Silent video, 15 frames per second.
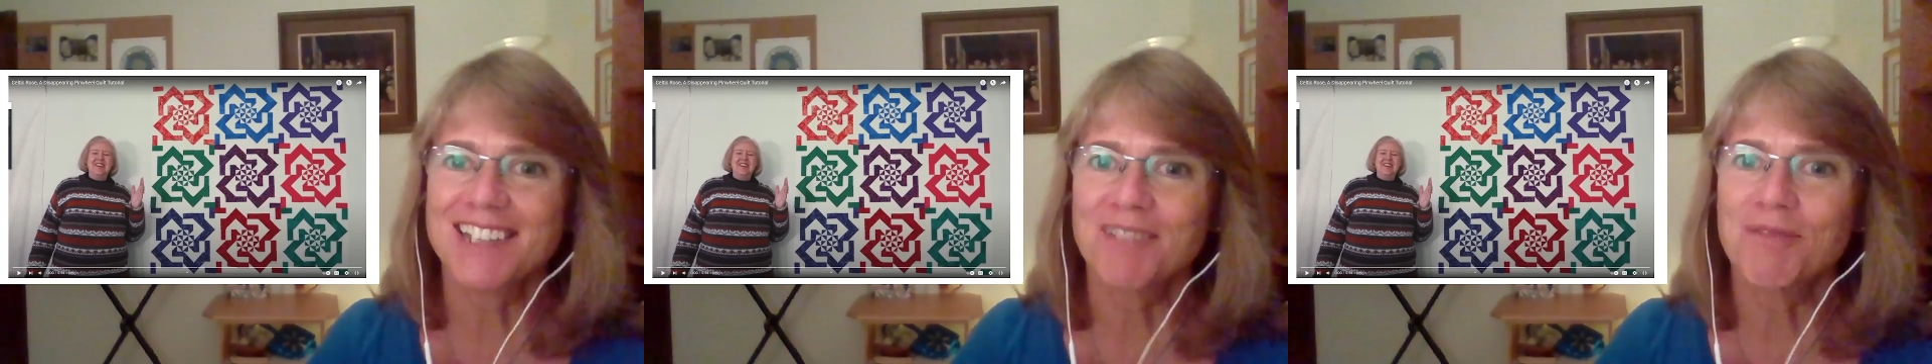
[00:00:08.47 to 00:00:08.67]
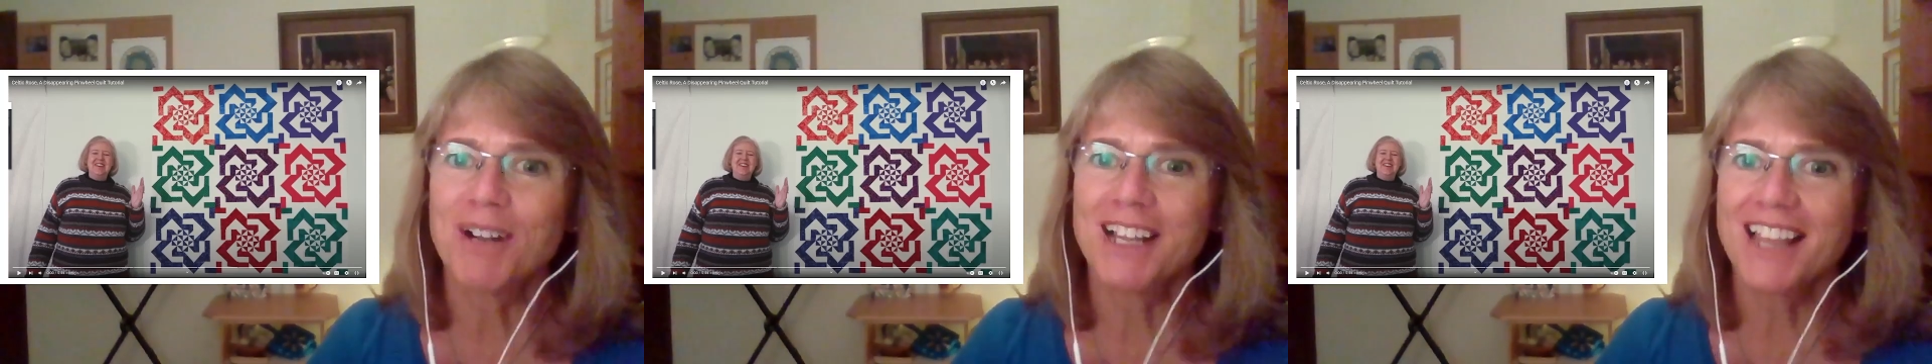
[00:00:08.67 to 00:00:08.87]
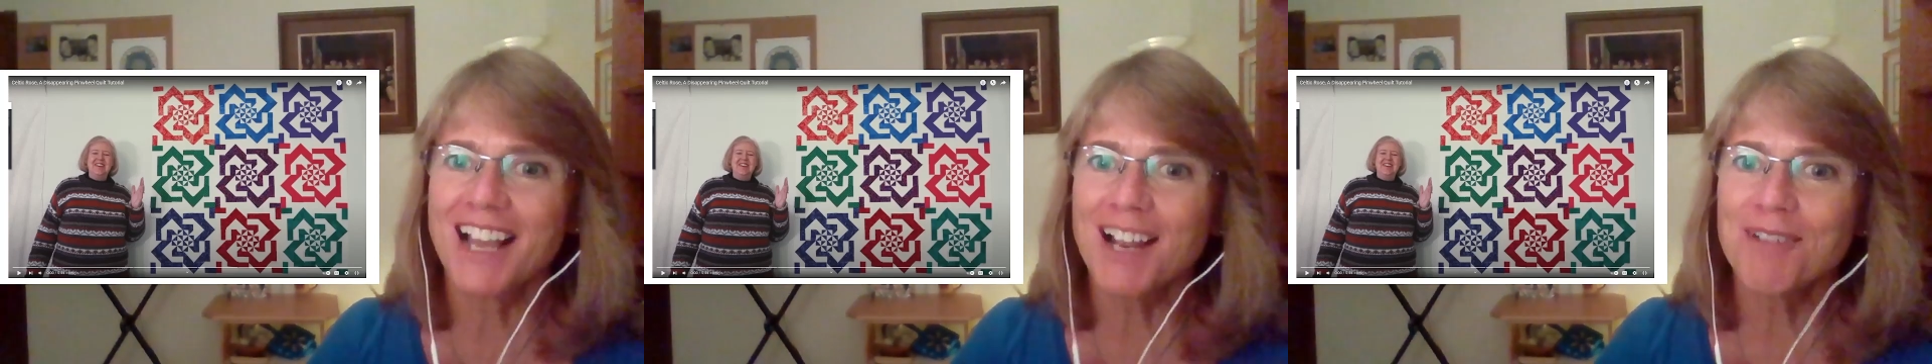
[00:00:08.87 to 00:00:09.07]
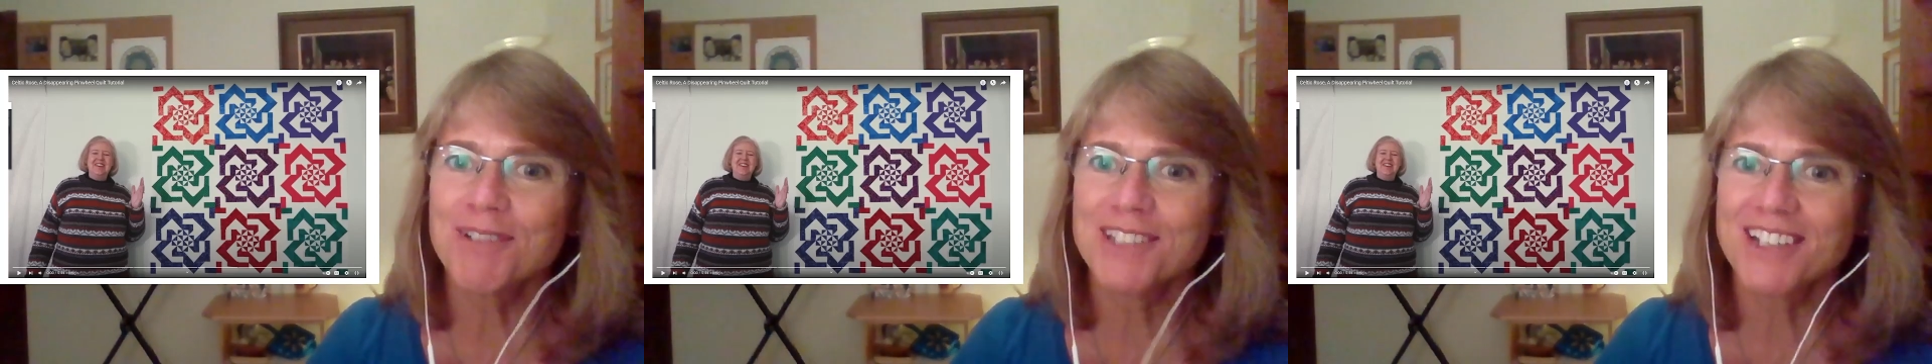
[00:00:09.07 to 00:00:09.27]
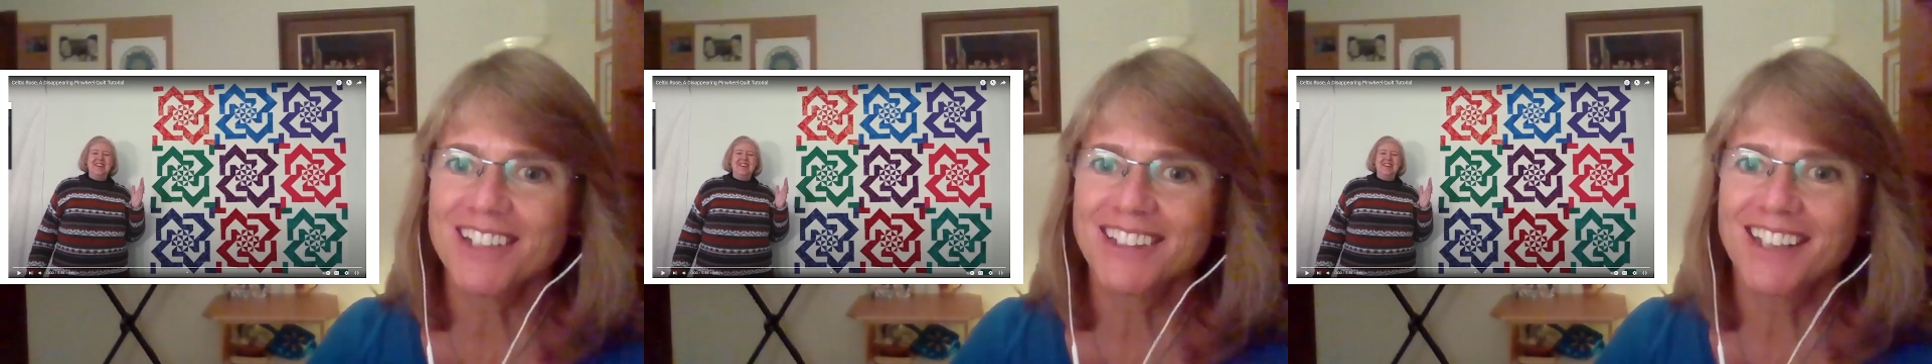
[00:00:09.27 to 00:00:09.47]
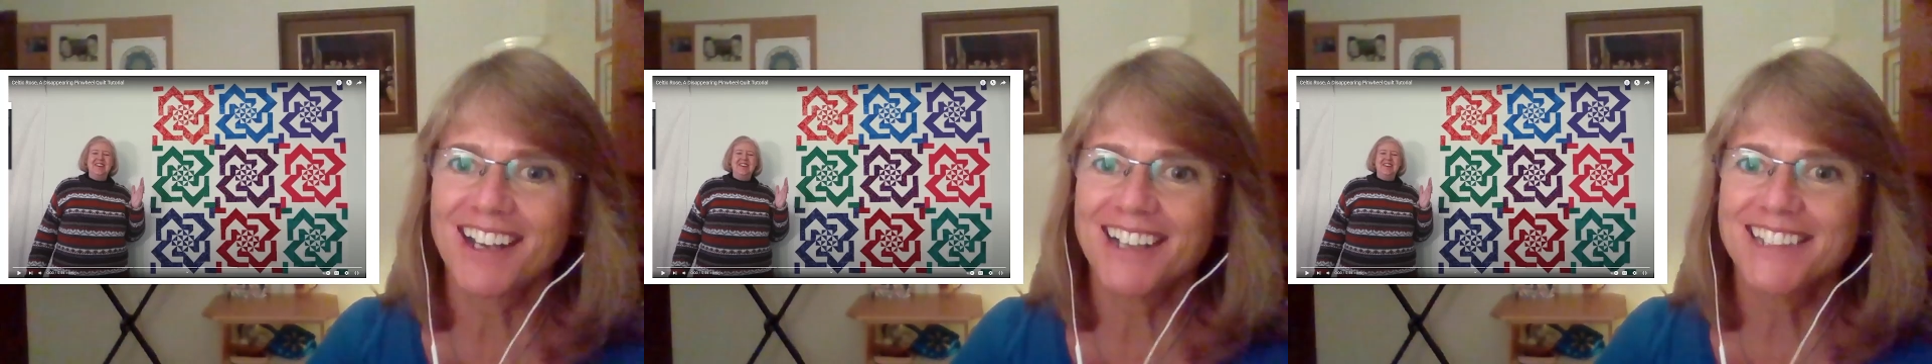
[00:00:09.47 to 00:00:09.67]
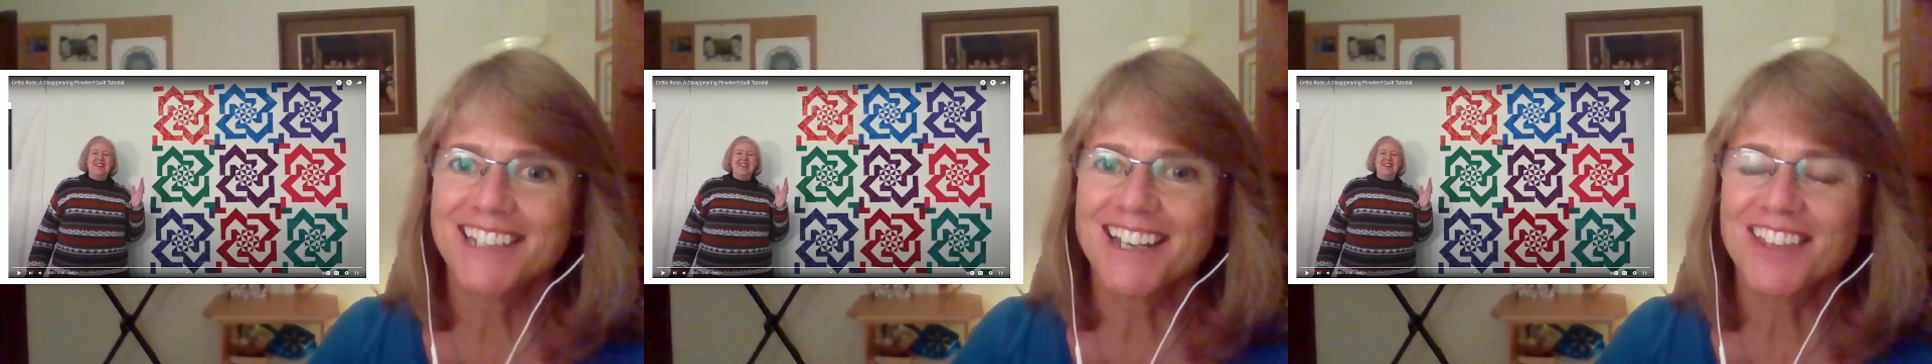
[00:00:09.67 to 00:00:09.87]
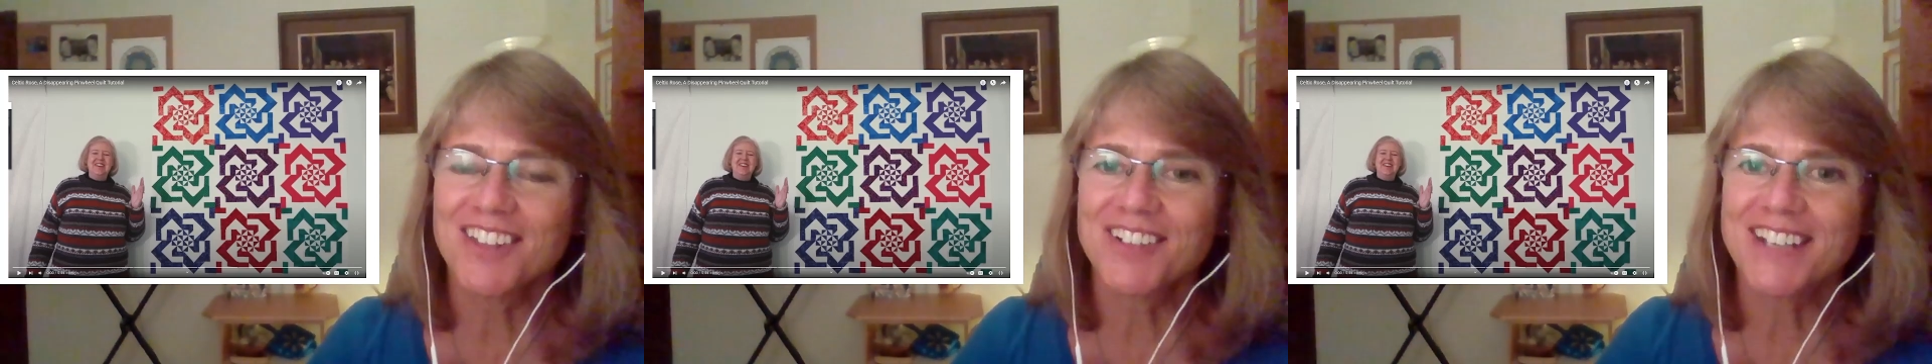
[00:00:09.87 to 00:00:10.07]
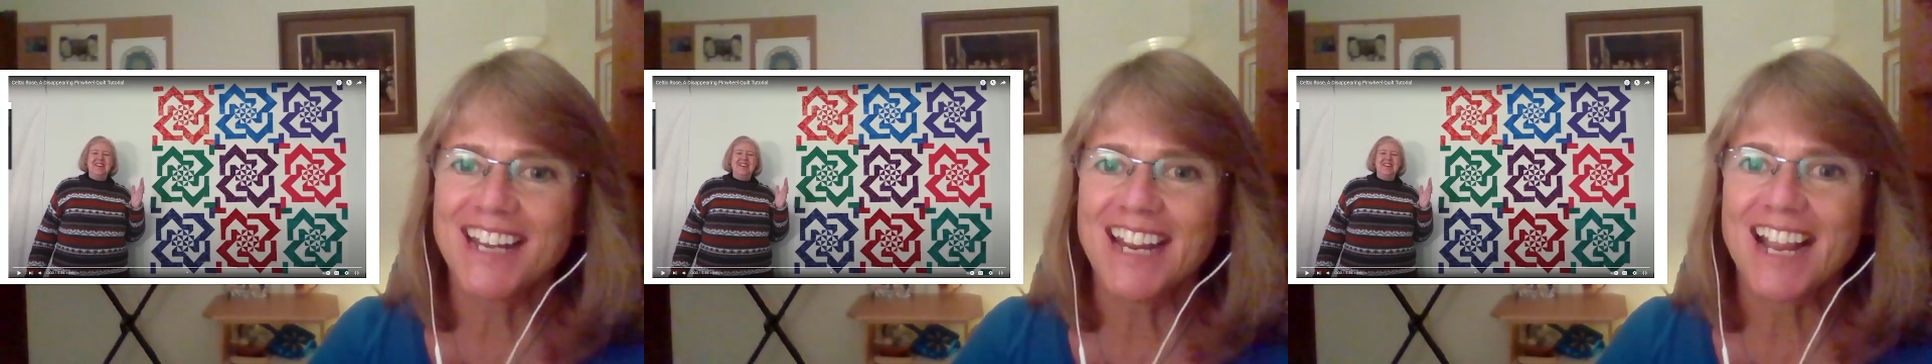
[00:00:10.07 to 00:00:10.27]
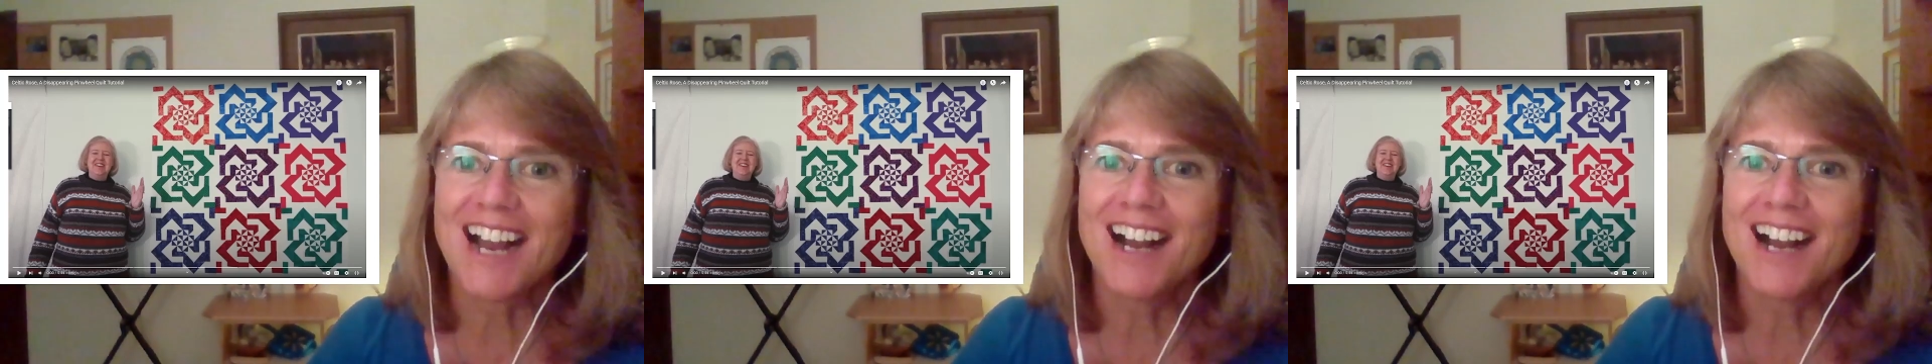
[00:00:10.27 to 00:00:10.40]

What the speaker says: and while I was online the other day,